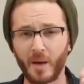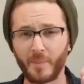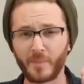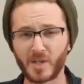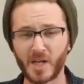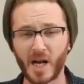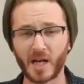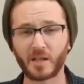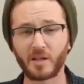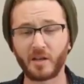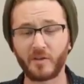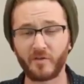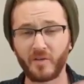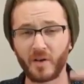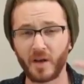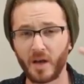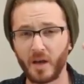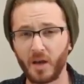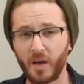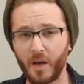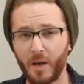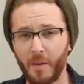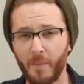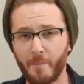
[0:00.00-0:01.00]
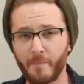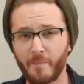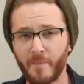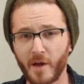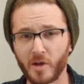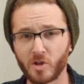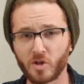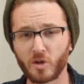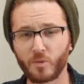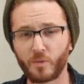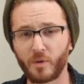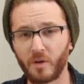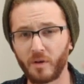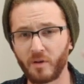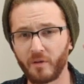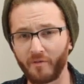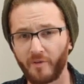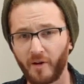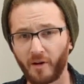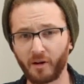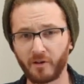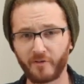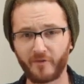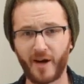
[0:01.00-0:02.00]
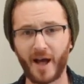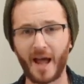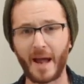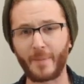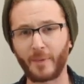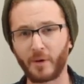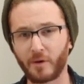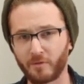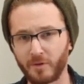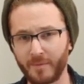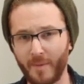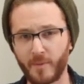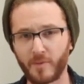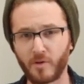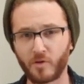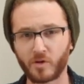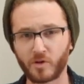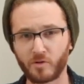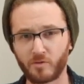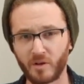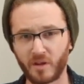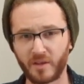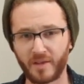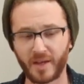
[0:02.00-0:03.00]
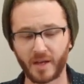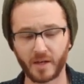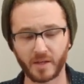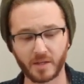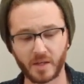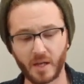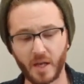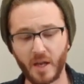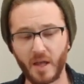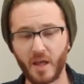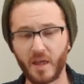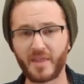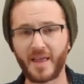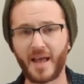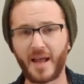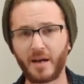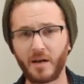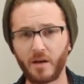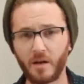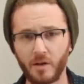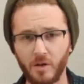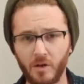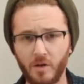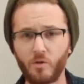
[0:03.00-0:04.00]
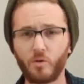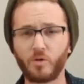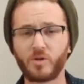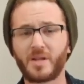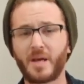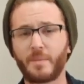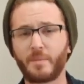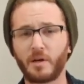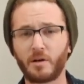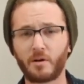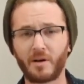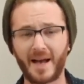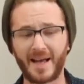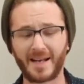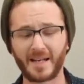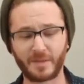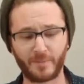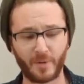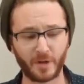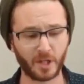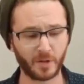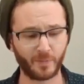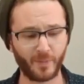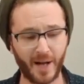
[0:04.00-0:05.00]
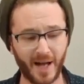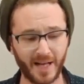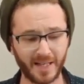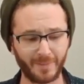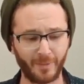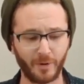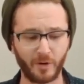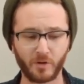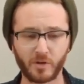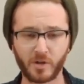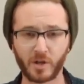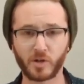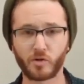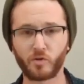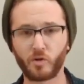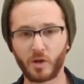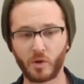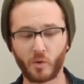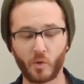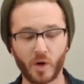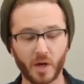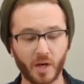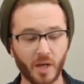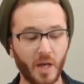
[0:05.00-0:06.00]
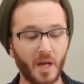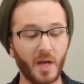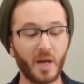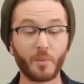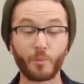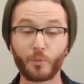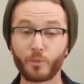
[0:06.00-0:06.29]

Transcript: objective, measurable, verifiable. Remember those three things. Then use them in your ad as much as possible. Those things really work.